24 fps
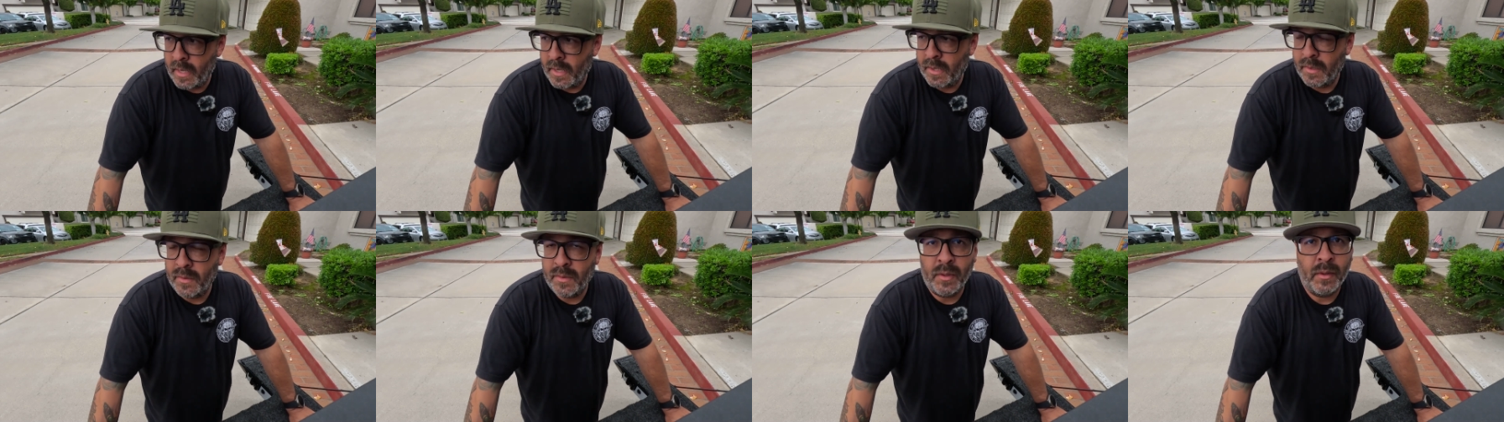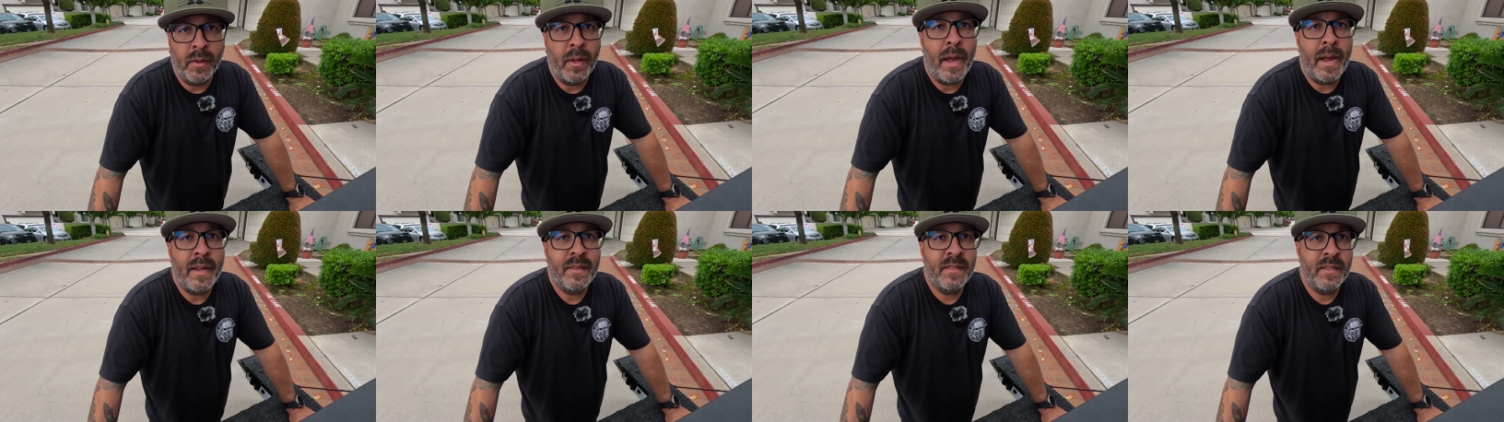the
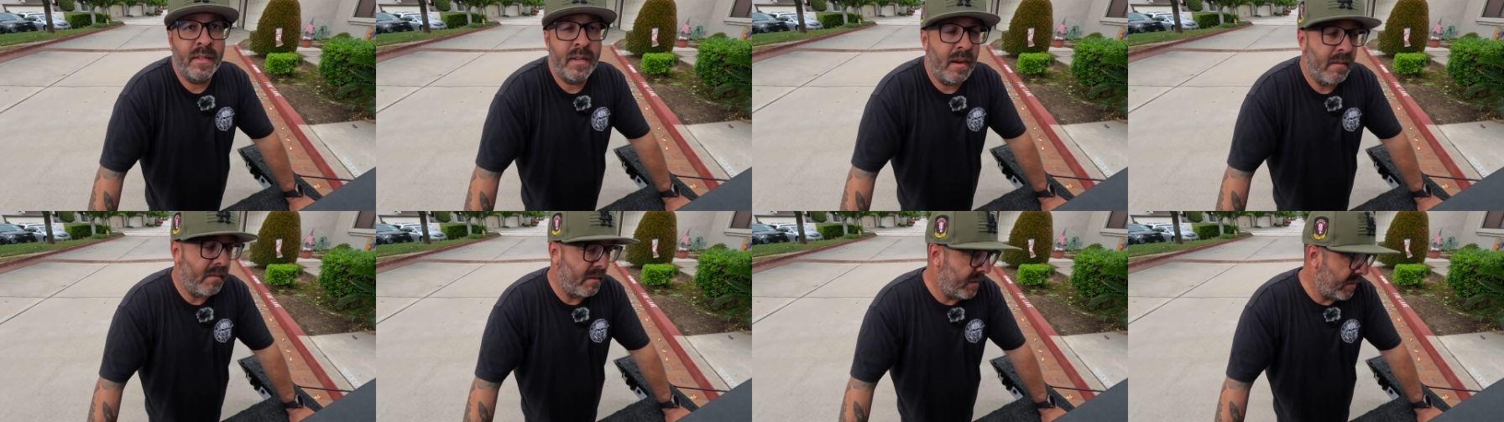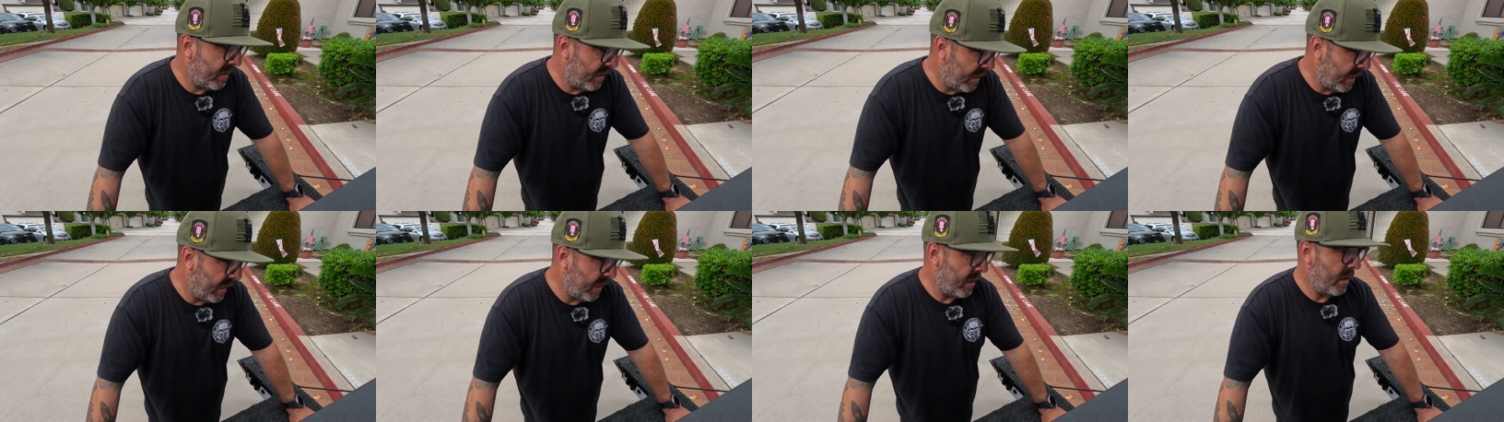lights and
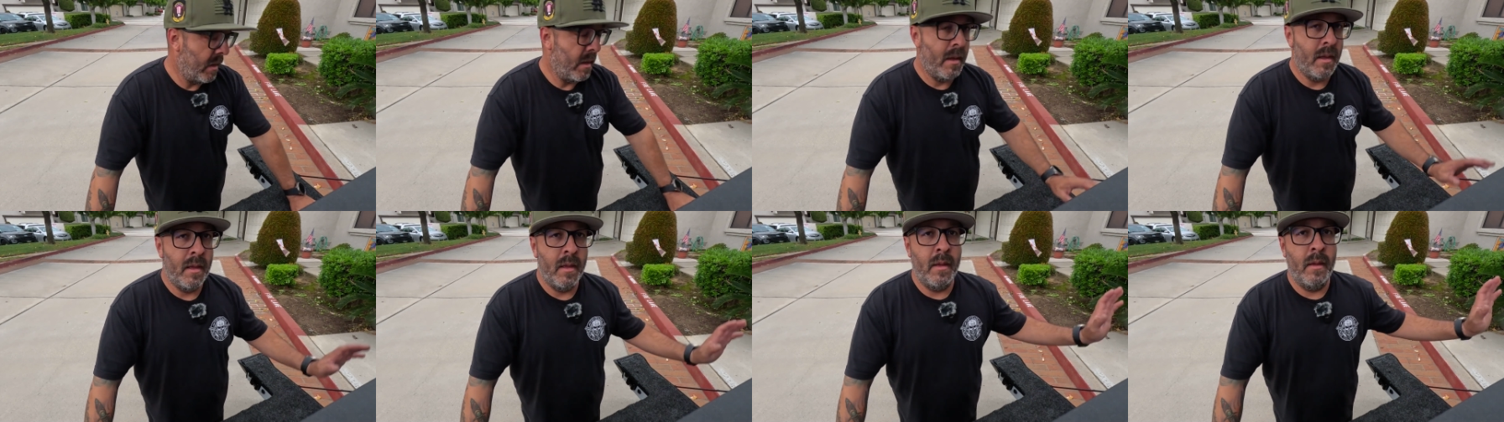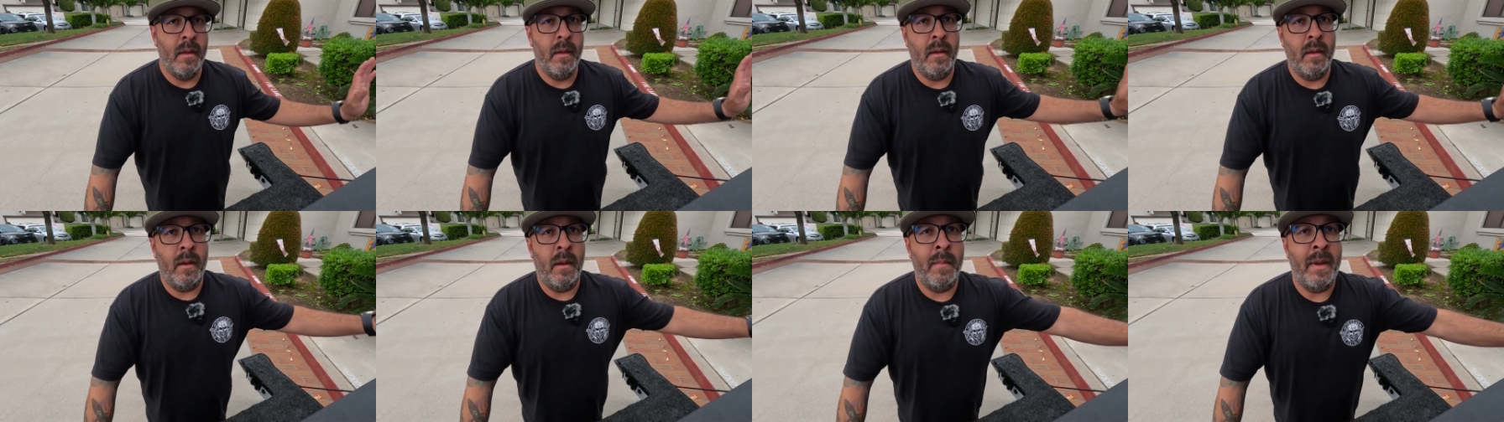everything,
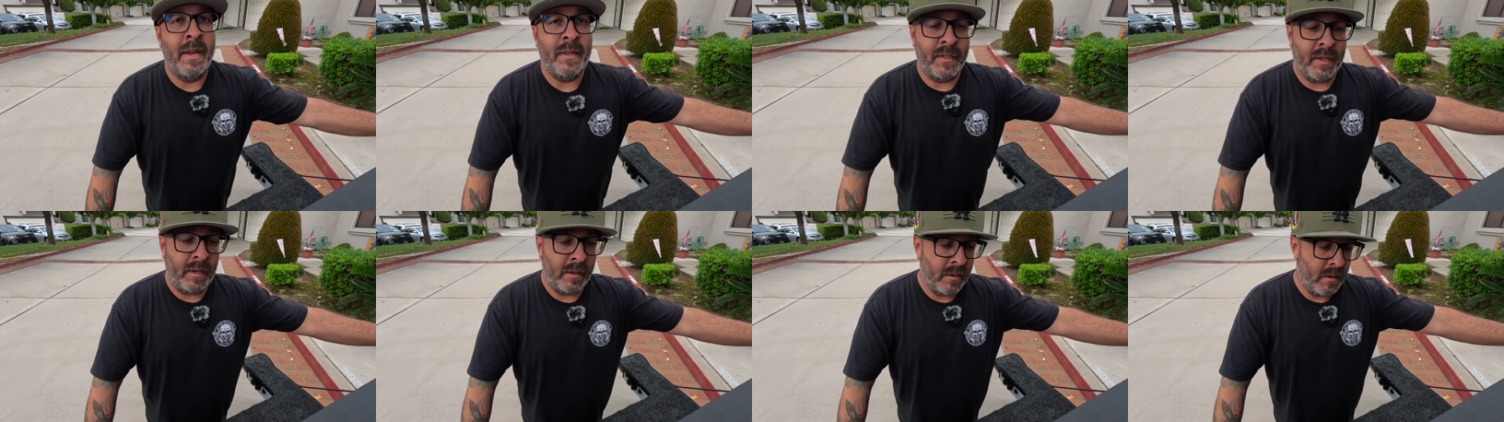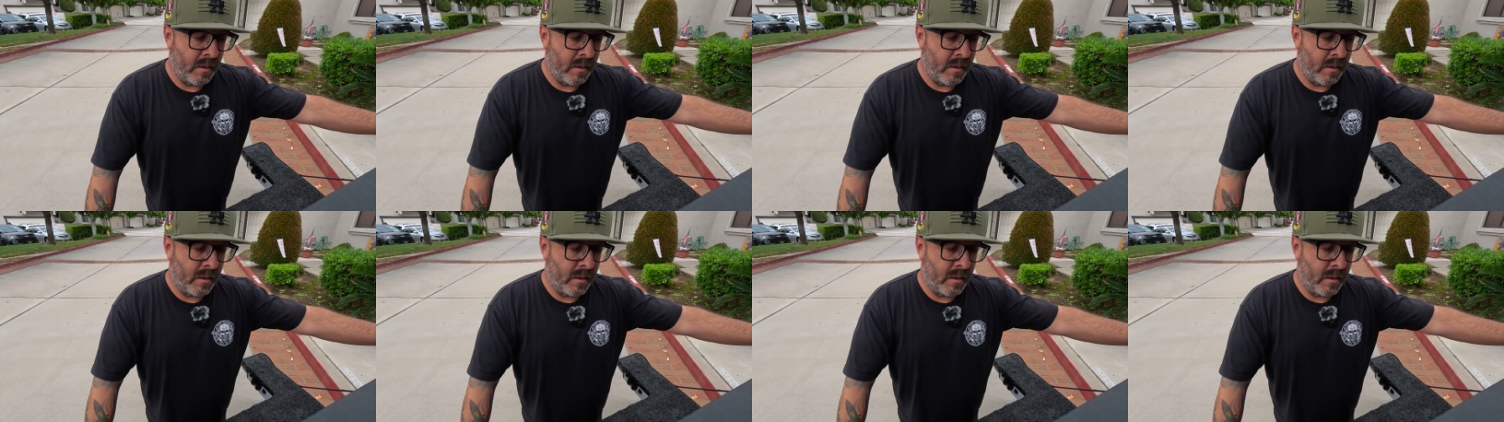amazing.